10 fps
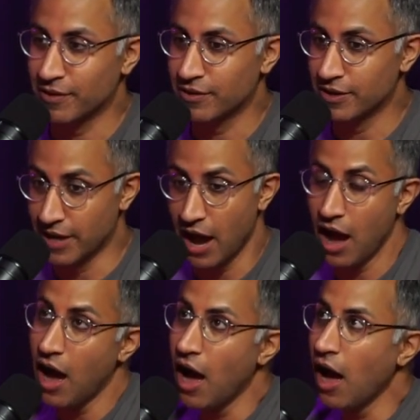Yeah,
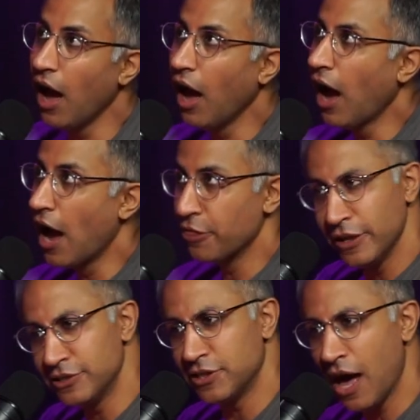uh, I
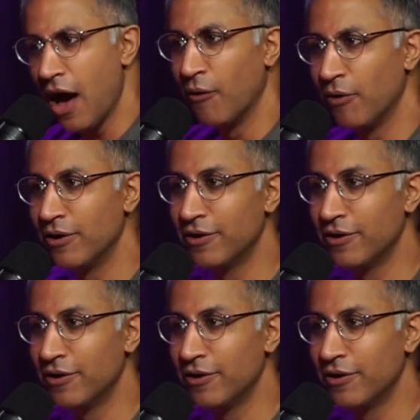think so. You became